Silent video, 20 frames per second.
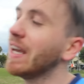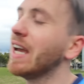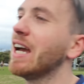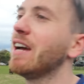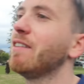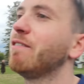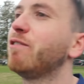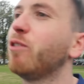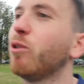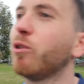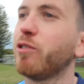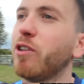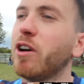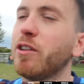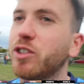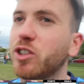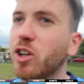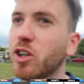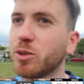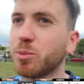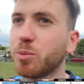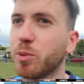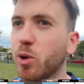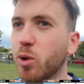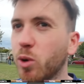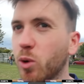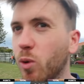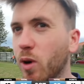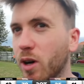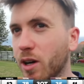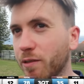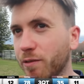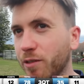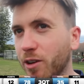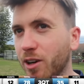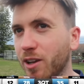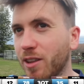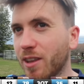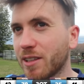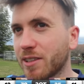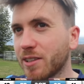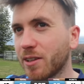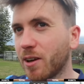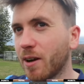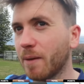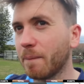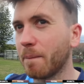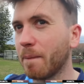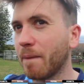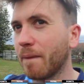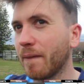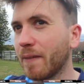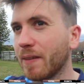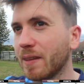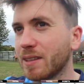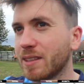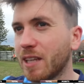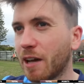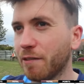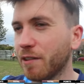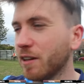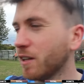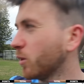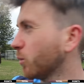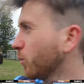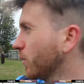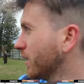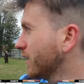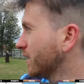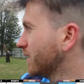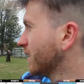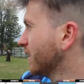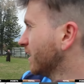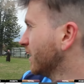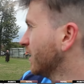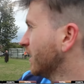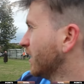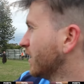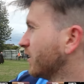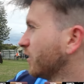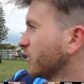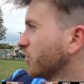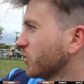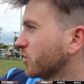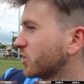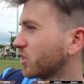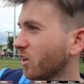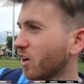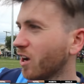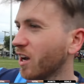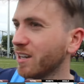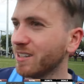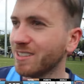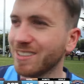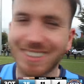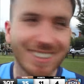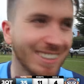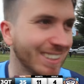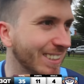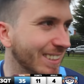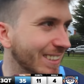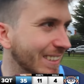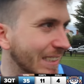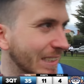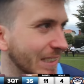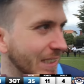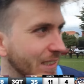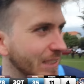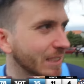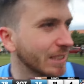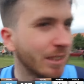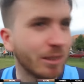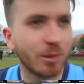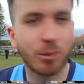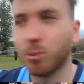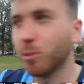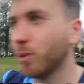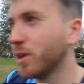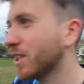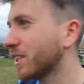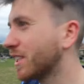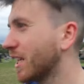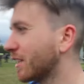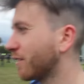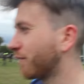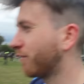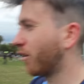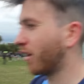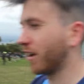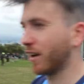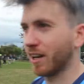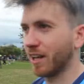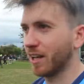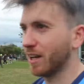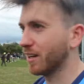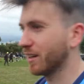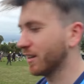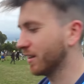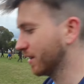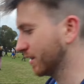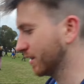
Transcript: Yeah, I had four or five shots. Couldn't quite convert it. That's all right. Tough into the wind. They're a good side. We just need to fight it out.